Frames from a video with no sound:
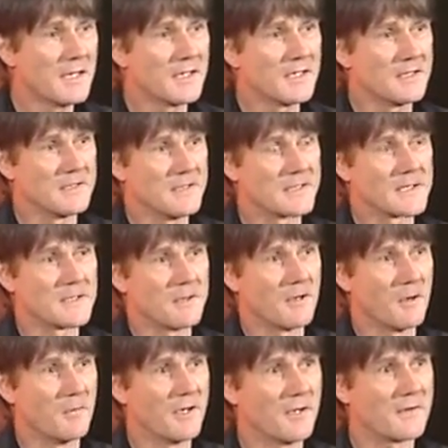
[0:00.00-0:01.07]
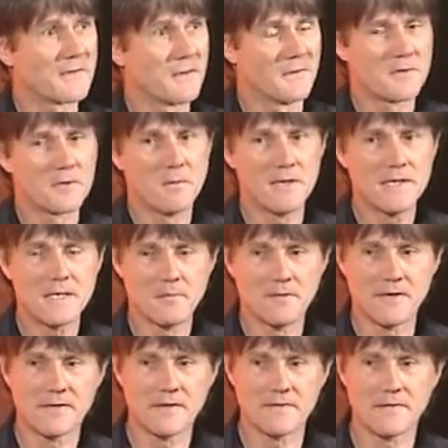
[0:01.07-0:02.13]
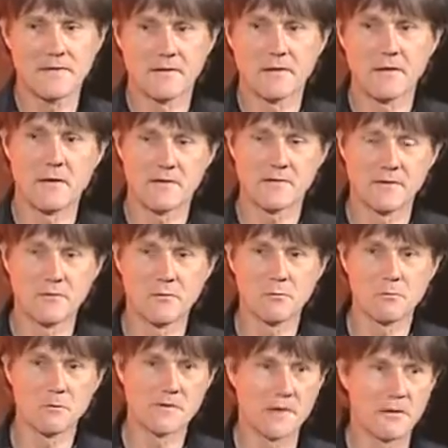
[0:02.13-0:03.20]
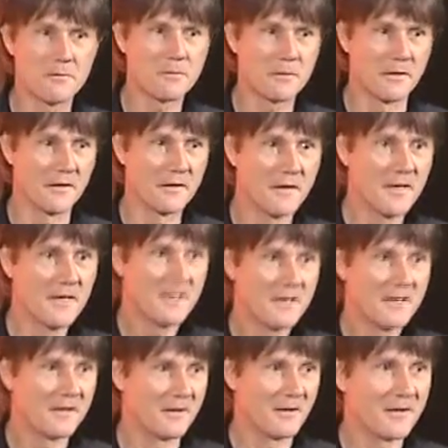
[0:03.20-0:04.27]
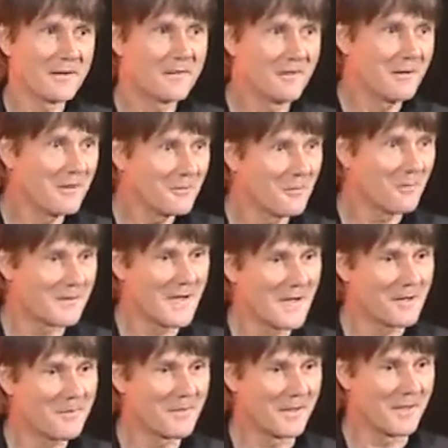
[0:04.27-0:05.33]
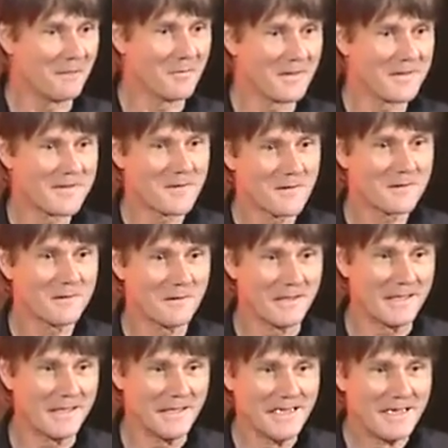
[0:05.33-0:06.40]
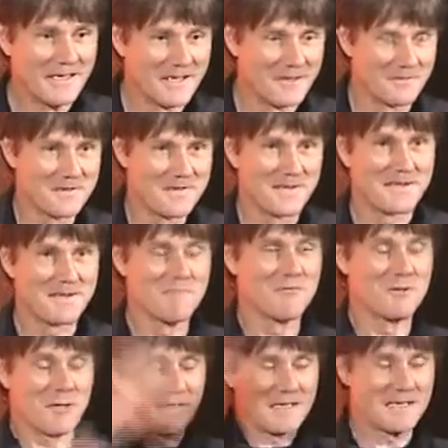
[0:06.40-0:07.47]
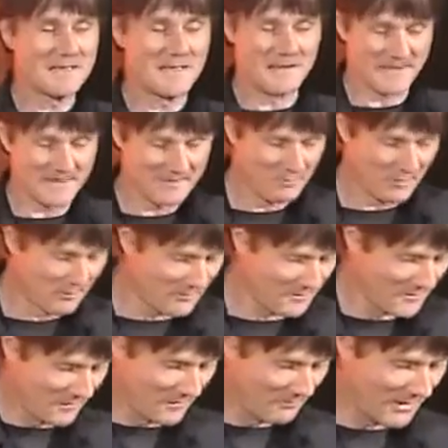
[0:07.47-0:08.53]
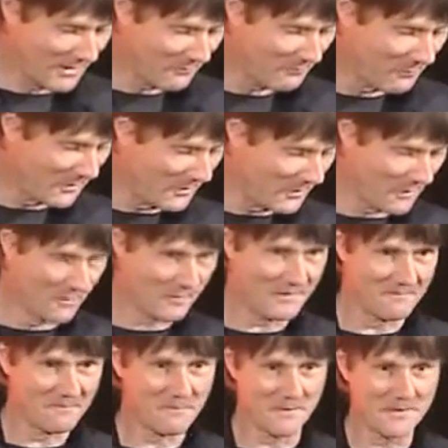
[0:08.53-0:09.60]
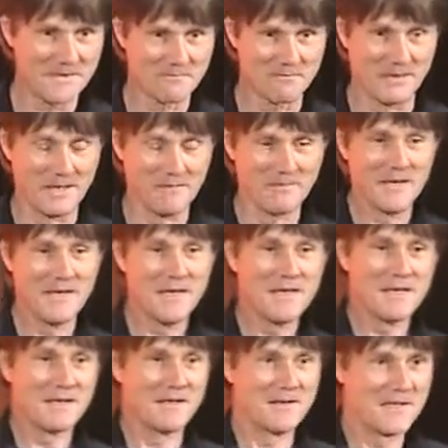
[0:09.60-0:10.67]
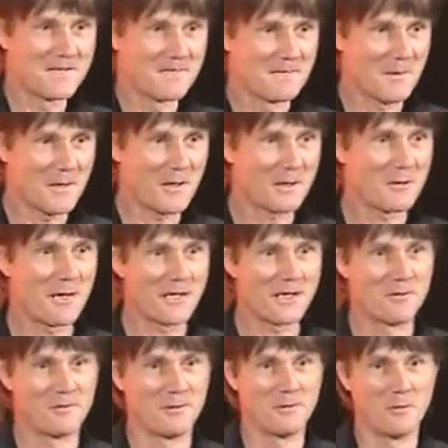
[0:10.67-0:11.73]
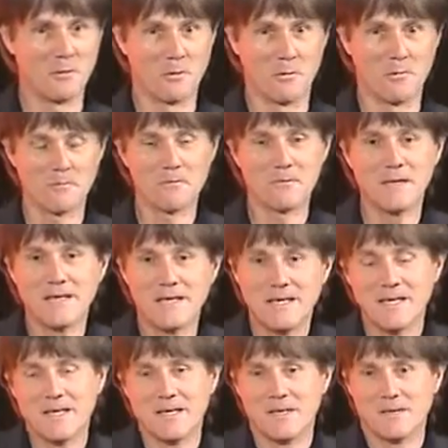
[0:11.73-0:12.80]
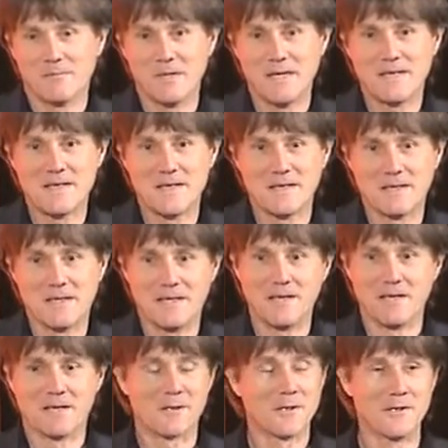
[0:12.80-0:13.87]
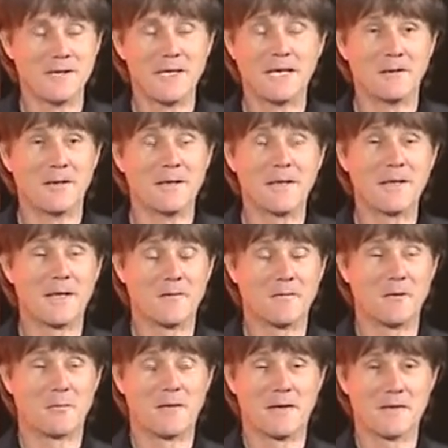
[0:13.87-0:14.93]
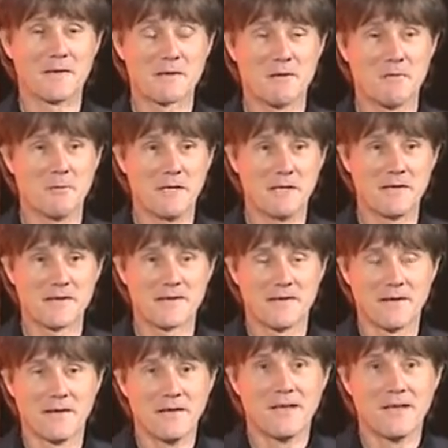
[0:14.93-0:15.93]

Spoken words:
and about sort of 20 minutes into the class the door was open, and I didn't know what was happening, but suddenly there was this gigantic explosion about 1 yard in front of me, and this firecracker had gone off, and basically I couldn't hear anything for about 2 weeks.